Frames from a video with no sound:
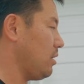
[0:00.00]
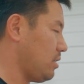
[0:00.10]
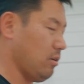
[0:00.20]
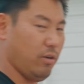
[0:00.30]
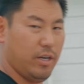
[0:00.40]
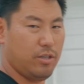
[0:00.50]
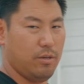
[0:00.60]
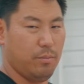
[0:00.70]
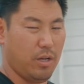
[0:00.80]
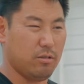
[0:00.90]

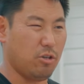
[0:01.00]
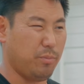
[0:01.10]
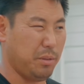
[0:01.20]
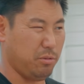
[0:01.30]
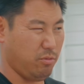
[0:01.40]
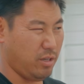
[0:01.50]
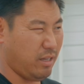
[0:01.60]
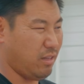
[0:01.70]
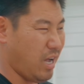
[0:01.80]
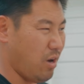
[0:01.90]
acceleration, but also be able to run
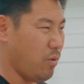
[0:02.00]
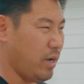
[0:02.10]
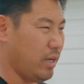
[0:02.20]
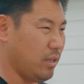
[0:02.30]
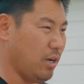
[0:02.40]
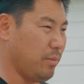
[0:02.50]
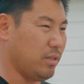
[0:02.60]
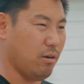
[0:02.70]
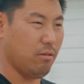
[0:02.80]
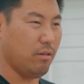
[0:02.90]
down the highway and not be
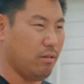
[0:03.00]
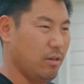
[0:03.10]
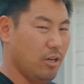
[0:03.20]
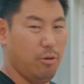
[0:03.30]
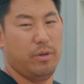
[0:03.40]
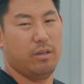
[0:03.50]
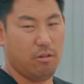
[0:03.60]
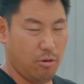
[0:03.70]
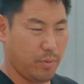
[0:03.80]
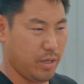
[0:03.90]
turning 1,000,000
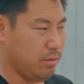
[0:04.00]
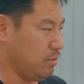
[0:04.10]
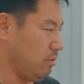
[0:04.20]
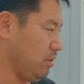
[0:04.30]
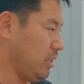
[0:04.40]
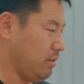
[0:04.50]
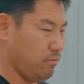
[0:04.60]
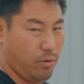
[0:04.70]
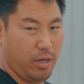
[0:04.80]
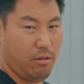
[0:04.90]
RPMs and really
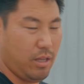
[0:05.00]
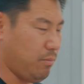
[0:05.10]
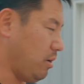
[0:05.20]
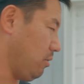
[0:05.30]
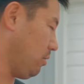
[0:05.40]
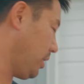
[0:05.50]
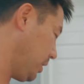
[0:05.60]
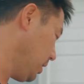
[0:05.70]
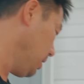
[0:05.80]
wearing on that motor, right?